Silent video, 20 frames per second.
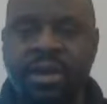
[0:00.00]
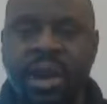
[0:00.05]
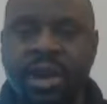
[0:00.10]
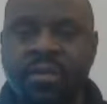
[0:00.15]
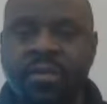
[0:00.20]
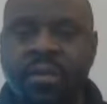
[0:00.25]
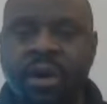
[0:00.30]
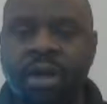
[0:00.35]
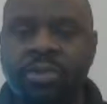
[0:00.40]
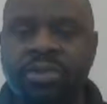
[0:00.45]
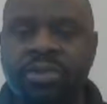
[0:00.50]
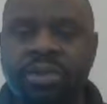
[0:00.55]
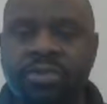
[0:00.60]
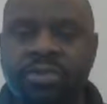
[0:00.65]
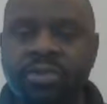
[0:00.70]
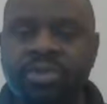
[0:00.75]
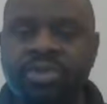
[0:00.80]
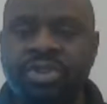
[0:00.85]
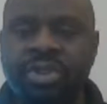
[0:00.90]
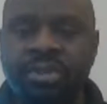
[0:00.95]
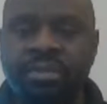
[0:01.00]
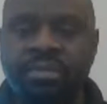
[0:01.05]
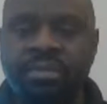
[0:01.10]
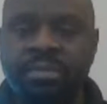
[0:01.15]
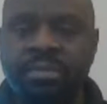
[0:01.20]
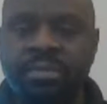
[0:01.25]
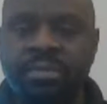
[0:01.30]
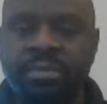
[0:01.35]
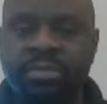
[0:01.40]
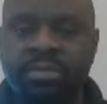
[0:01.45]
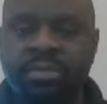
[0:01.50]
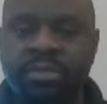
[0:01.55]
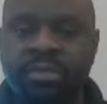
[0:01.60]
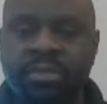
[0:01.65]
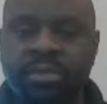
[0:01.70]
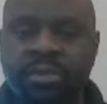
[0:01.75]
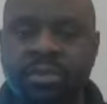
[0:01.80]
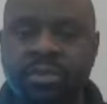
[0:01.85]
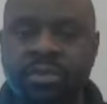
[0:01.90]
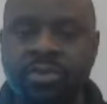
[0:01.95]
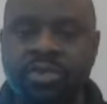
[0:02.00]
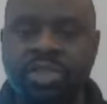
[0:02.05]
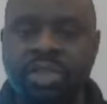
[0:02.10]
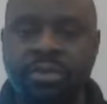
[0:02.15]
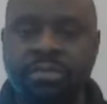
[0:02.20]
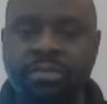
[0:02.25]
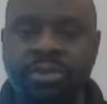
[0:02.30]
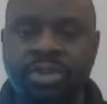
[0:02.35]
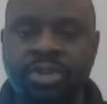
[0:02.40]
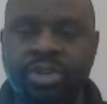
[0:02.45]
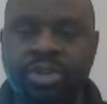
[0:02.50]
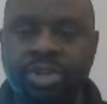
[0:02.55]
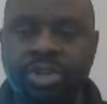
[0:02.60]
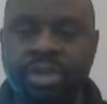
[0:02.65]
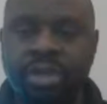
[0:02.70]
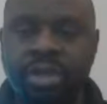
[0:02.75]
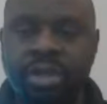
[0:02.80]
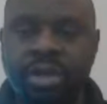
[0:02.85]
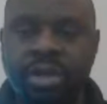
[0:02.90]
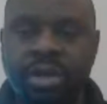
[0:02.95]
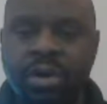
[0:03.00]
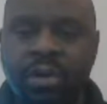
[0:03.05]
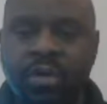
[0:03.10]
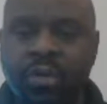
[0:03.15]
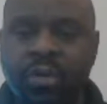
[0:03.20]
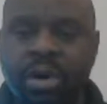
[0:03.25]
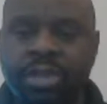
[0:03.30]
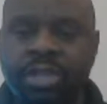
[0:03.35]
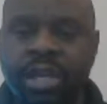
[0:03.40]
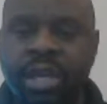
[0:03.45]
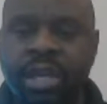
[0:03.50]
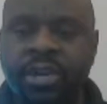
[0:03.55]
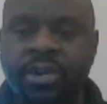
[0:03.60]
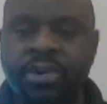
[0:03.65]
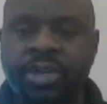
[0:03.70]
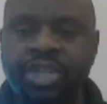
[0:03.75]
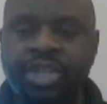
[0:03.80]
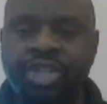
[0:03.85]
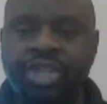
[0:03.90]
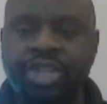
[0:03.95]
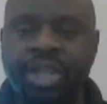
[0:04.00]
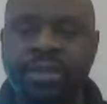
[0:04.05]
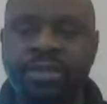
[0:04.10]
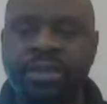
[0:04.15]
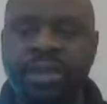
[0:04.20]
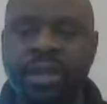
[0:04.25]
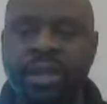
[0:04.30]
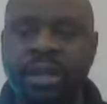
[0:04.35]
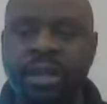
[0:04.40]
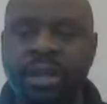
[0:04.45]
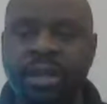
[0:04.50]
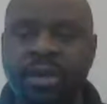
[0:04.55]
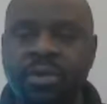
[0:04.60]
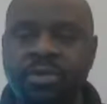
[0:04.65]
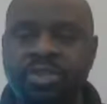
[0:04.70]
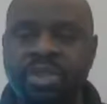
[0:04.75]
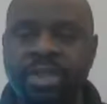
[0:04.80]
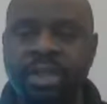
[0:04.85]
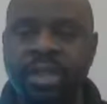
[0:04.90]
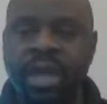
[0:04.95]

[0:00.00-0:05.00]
Okay, Walter Ruschenbusch was a Christian theologian